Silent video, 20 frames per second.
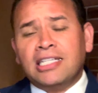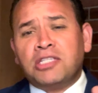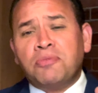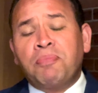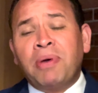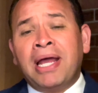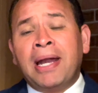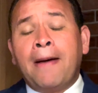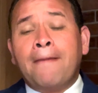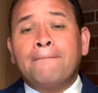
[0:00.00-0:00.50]

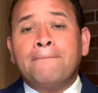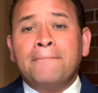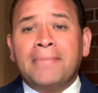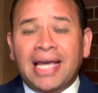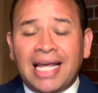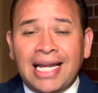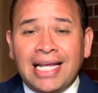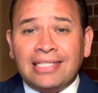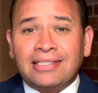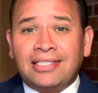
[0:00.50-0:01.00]
been a
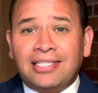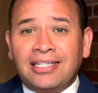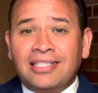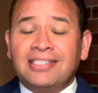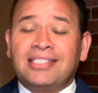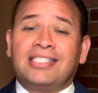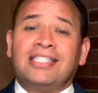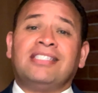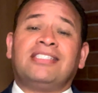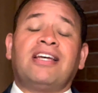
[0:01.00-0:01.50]
minute
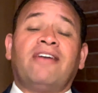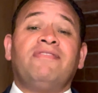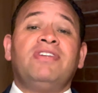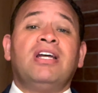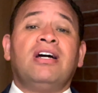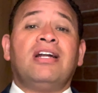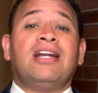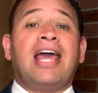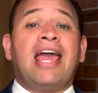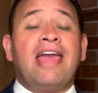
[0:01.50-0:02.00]
since I've
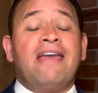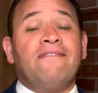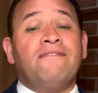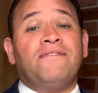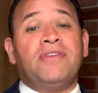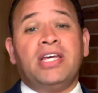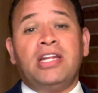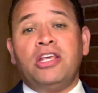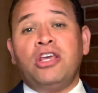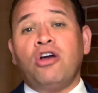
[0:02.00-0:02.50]
done a
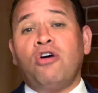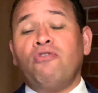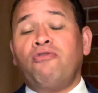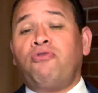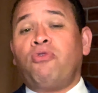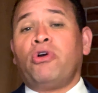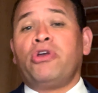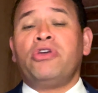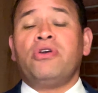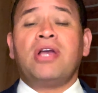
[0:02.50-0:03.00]
video
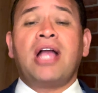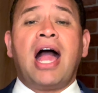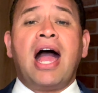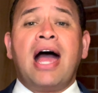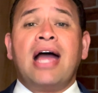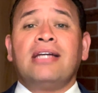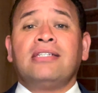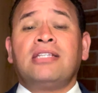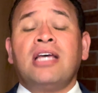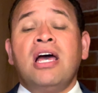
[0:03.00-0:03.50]
for you
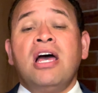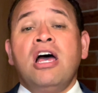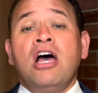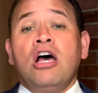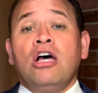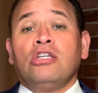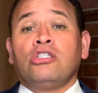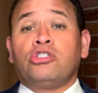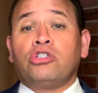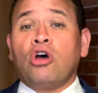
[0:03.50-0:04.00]
guys.
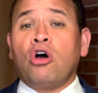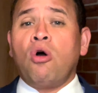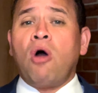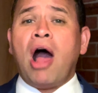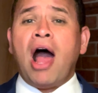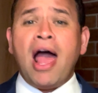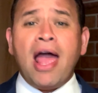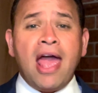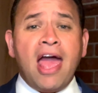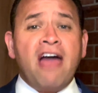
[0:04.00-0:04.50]
So
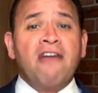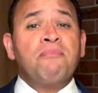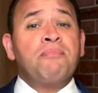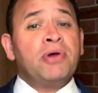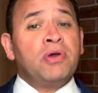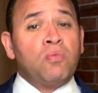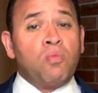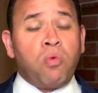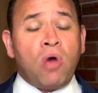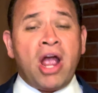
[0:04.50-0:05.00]
I have
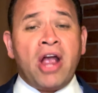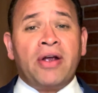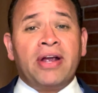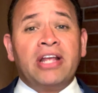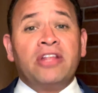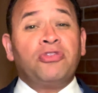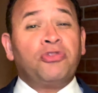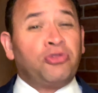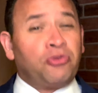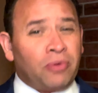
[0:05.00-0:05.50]
been
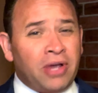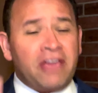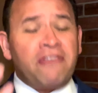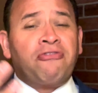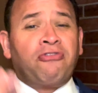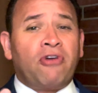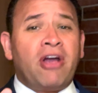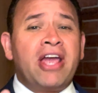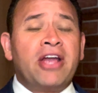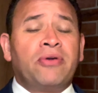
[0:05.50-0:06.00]
wearing 3
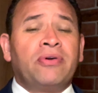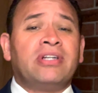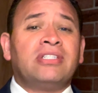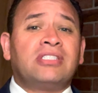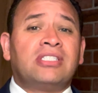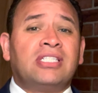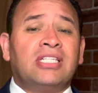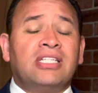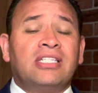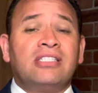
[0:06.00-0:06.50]

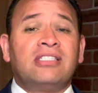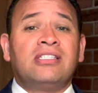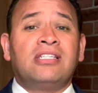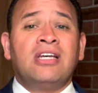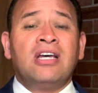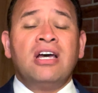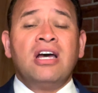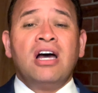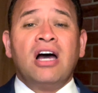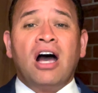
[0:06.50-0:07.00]
fragrances
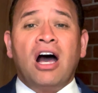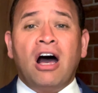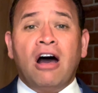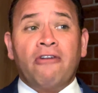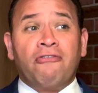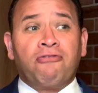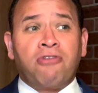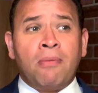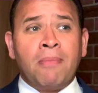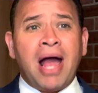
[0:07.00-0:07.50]

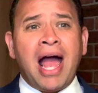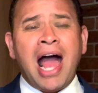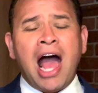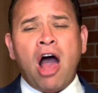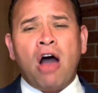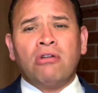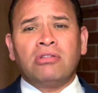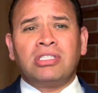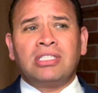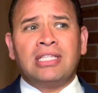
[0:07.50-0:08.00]
from a
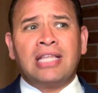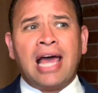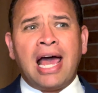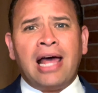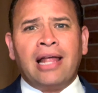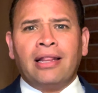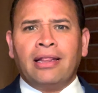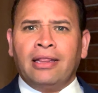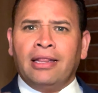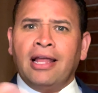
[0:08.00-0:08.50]
house
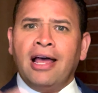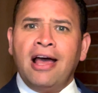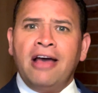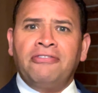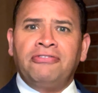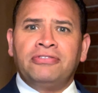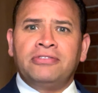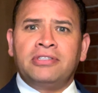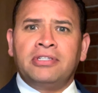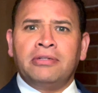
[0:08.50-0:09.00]
that
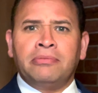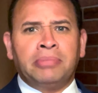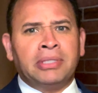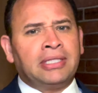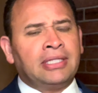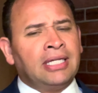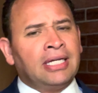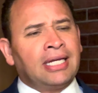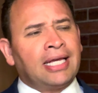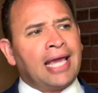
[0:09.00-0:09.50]
left but
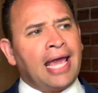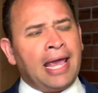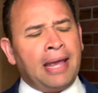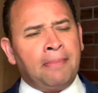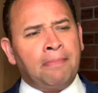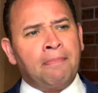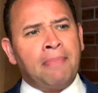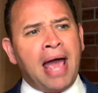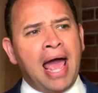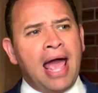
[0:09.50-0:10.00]
then
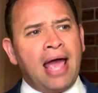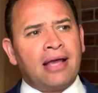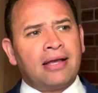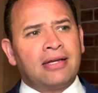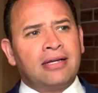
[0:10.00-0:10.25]
came back,